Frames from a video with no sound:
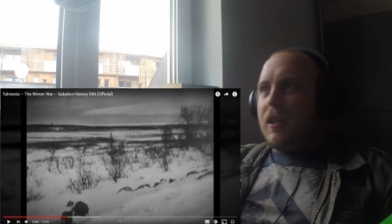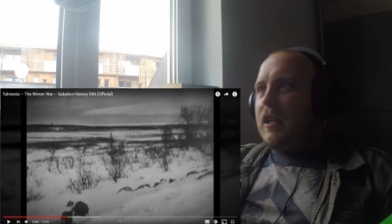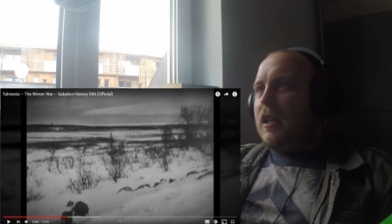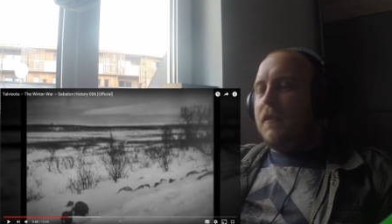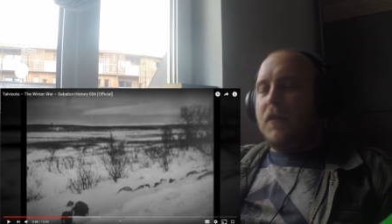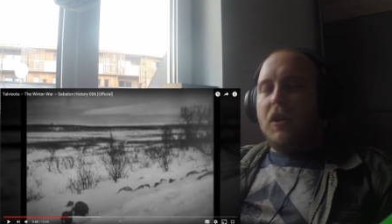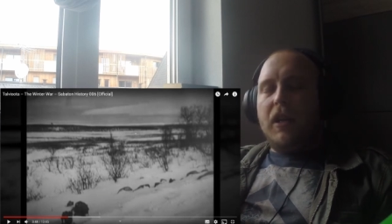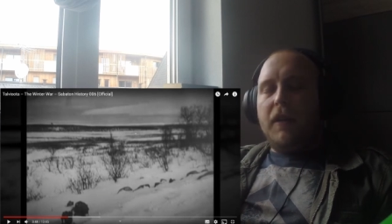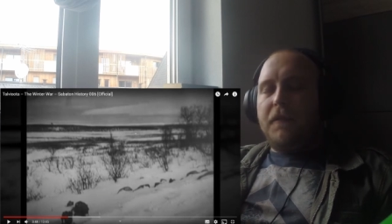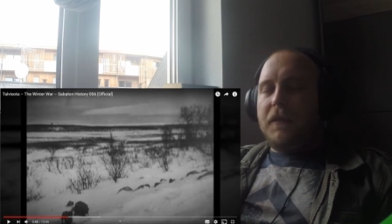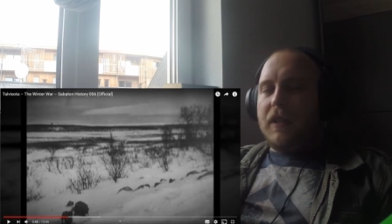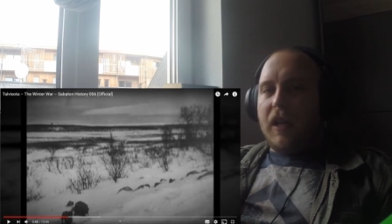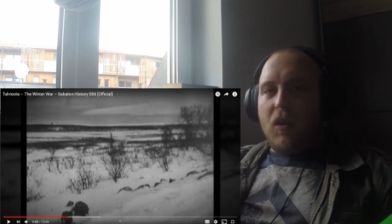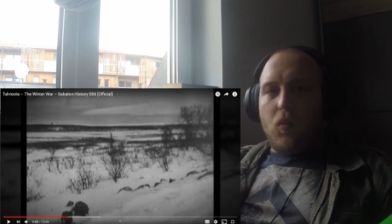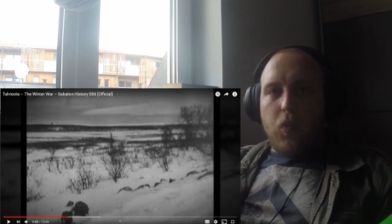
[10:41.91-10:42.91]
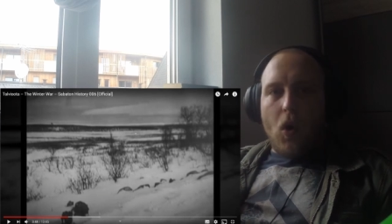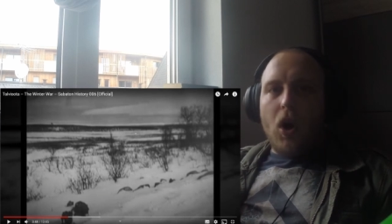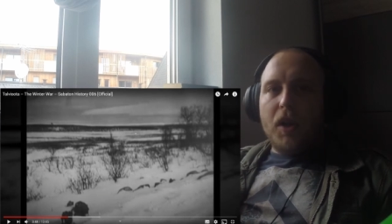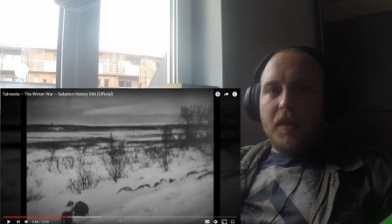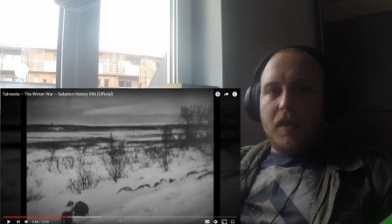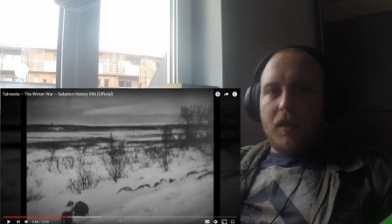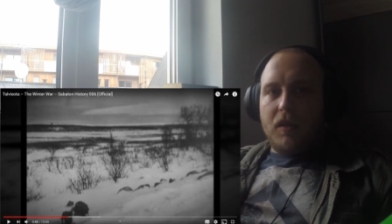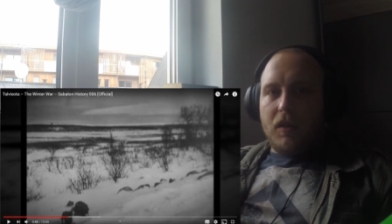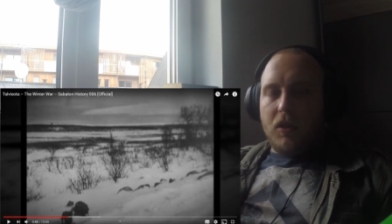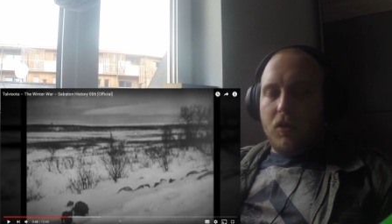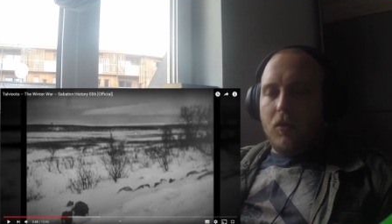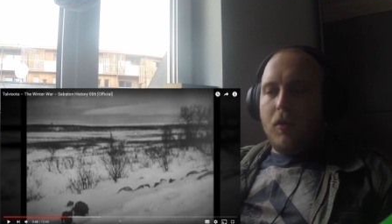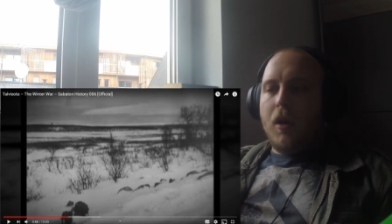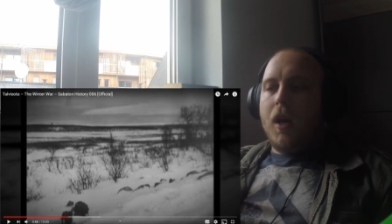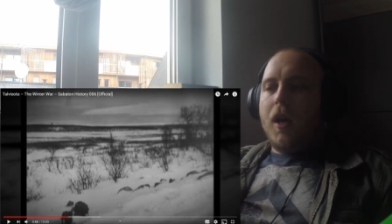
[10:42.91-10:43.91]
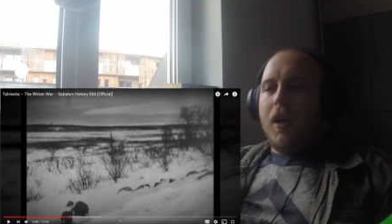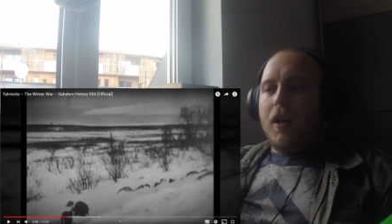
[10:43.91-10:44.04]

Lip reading: even if they wanted to,